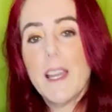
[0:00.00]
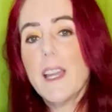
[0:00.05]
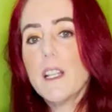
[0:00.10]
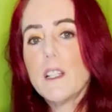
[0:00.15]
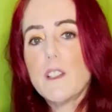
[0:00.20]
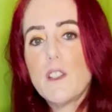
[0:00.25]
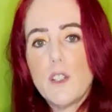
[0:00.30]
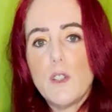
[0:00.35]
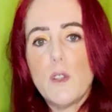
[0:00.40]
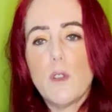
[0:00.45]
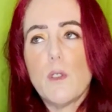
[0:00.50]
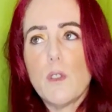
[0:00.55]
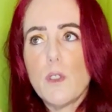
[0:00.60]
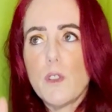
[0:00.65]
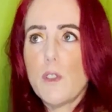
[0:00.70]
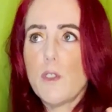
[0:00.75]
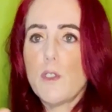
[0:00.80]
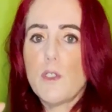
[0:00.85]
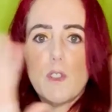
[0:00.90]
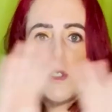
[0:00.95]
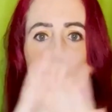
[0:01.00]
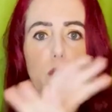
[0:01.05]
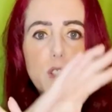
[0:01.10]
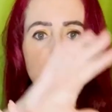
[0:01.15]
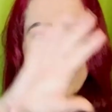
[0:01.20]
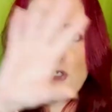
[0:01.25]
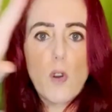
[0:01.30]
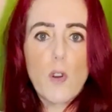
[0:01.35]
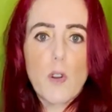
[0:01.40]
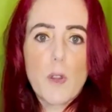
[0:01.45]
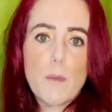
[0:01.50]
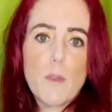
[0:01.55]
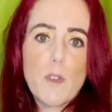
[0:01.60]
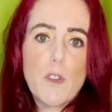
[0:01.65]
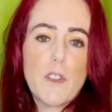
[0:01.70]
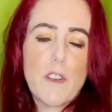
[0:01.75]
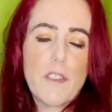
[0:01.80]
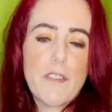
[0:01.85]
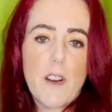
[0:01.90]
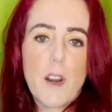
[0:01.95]
Do you stock them in
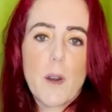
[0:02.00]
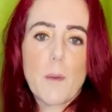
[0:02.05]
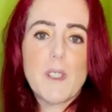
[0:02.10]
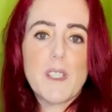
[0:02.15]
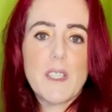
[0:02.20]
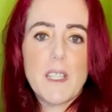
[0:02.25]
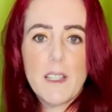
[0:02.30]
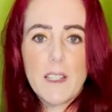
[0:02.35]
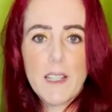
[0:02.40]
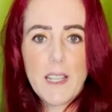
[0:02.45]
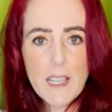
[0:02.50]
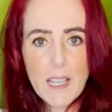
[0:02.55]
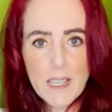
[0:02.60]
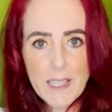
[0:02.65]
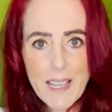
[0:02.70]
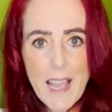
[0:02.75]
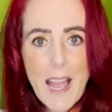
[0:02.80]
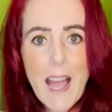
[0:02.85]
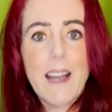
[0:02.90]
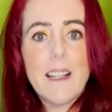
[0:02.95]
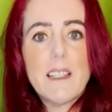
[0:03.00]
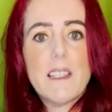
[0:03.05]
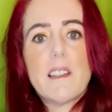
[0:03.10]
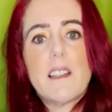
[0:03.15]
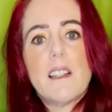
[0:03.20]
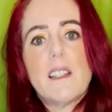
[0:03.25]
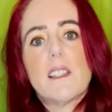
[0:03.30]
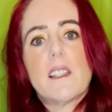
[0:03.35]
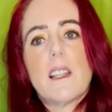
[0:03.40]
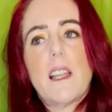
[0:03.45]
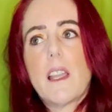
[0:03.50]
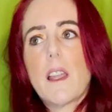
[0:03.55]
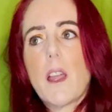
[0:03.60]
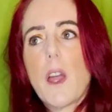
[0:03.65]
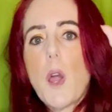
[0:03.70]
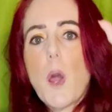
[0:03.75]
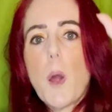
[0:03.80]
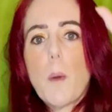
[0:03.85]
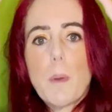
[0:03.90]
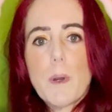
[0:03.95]
your pharmacy like in categories like
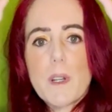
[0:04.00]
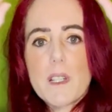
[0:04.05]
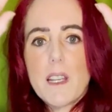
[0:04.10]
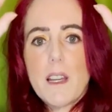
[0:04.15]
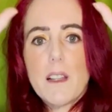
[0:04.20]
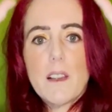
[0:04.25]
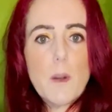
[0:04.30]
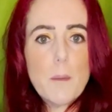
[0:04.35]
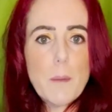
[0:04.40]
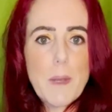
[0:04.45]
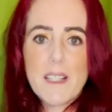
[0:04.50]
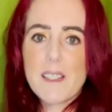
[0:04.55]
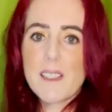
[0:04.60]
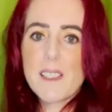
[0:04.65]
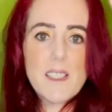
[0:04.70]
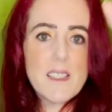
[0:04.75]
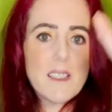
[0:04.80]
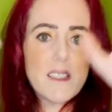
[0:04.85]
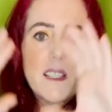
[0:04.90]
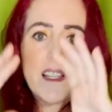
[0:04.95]
particular medicines,